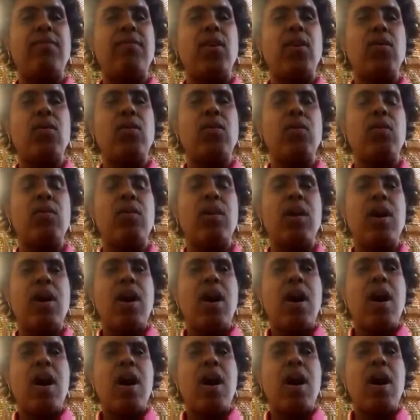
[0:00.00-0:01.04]
gave
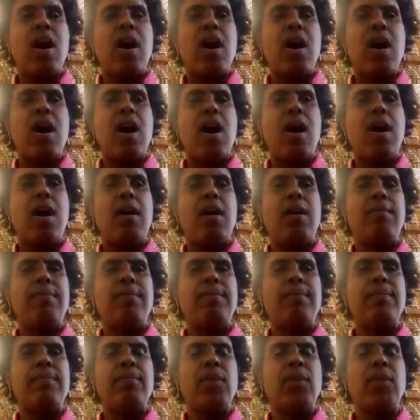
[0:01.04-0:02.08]
you
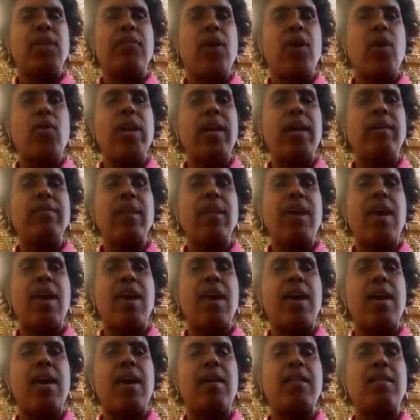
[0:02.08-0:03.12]
um, with the voting,
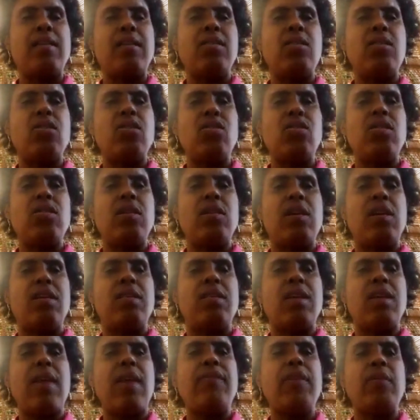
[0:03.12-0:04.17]
and
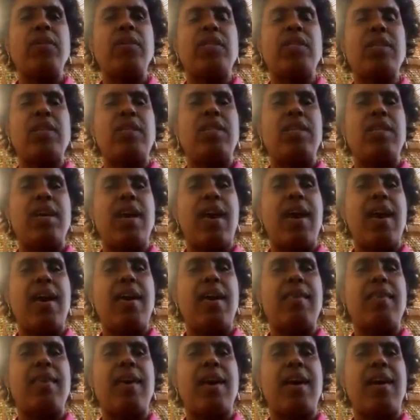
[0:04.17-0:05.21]
definitely with C
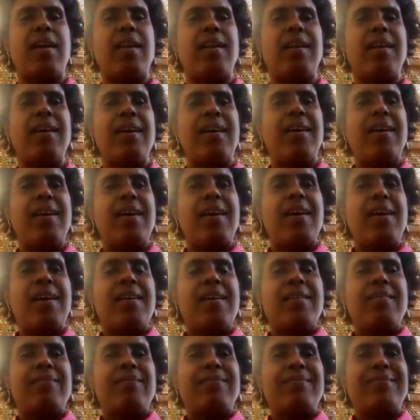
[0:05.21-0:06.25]
T A, that
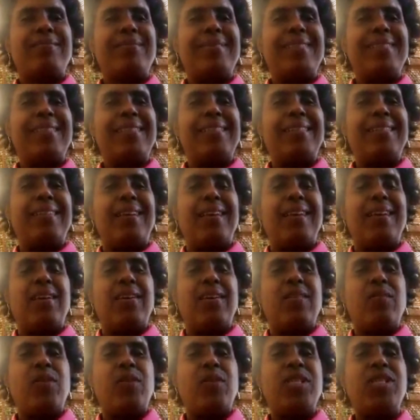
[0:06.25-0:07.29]

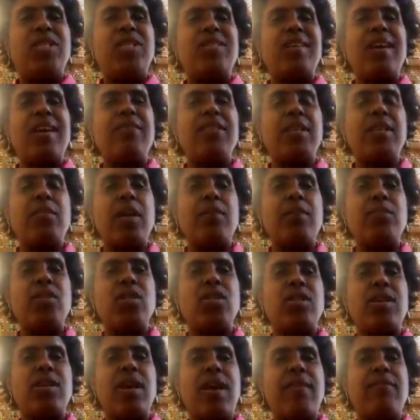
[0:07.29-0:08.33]
we just have sometimes
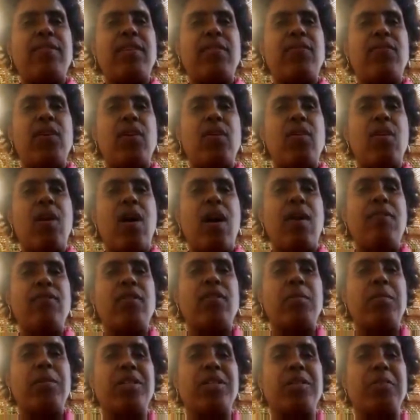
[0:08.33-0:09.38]
just have to feel
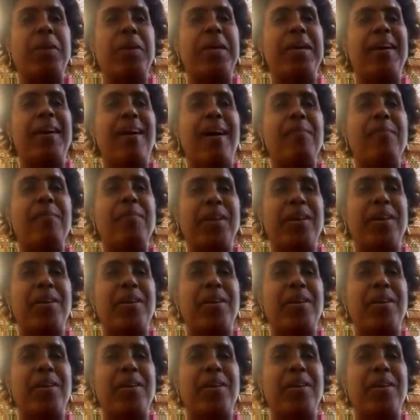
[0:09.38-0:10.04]
comfortable speaking up a little,